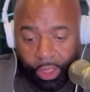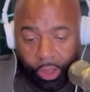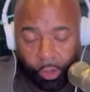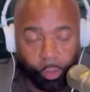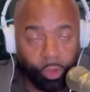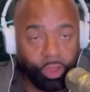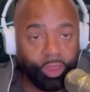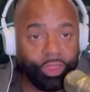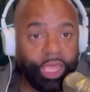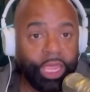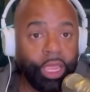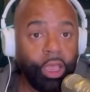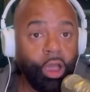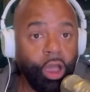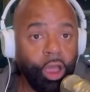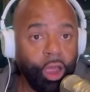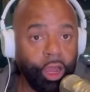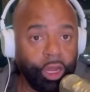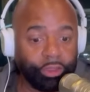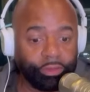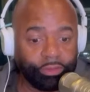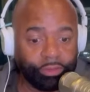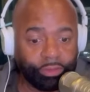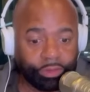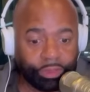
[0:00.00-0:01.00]
Well, they
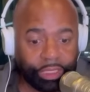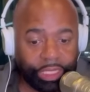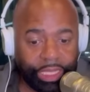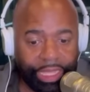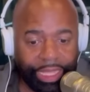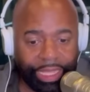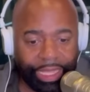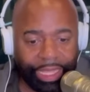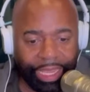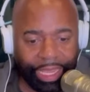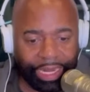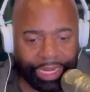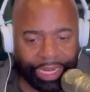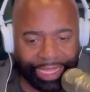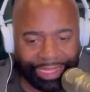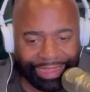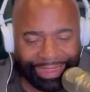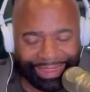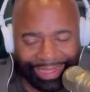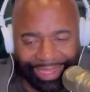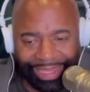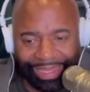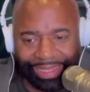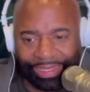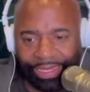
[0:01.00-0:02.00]
are. And I
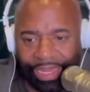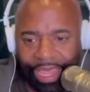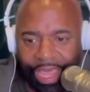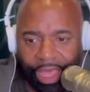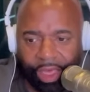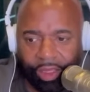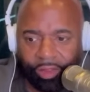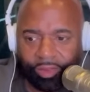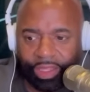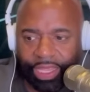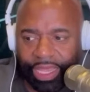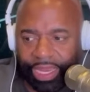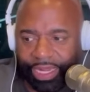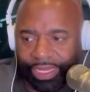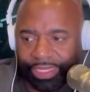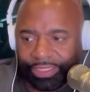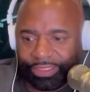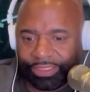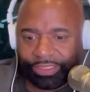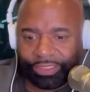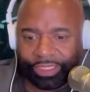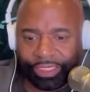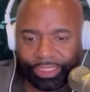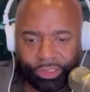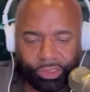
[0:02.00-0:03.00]
think now that
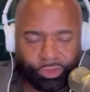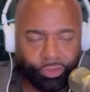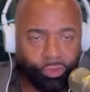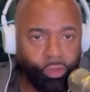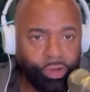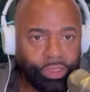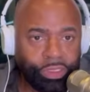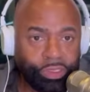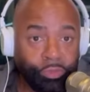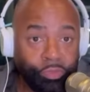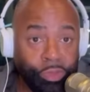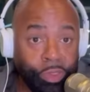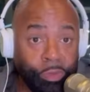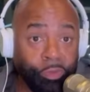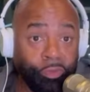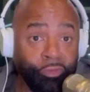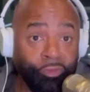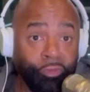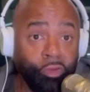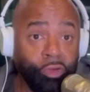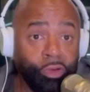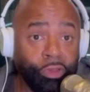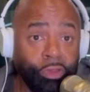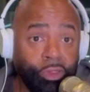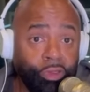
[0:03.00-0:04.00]
it's throwing some people
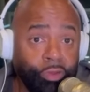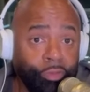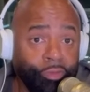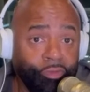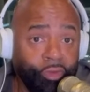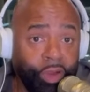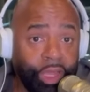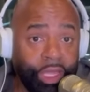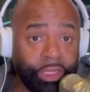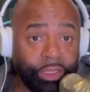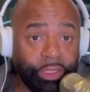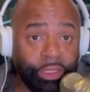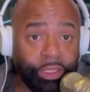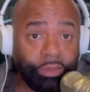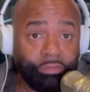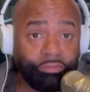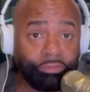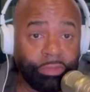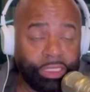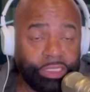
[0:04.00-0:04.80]
for a loop, frankly.